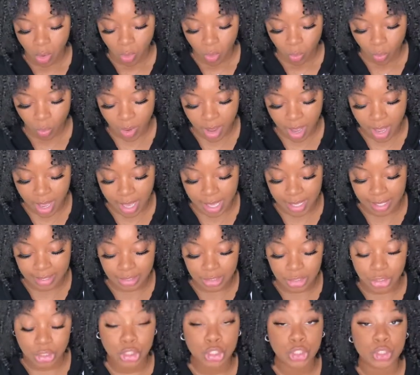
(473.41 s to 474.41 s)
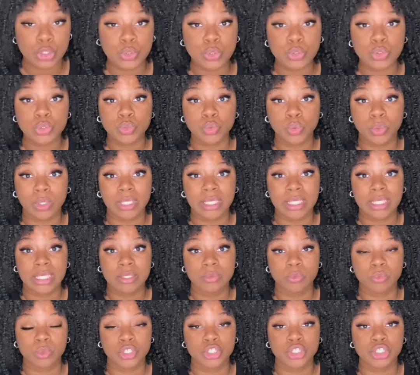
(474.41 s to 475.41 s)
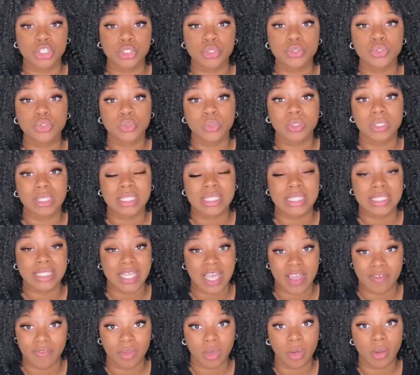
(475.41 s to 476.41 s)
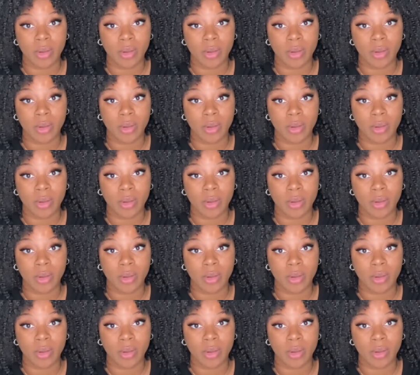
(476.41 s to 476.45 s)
was $227.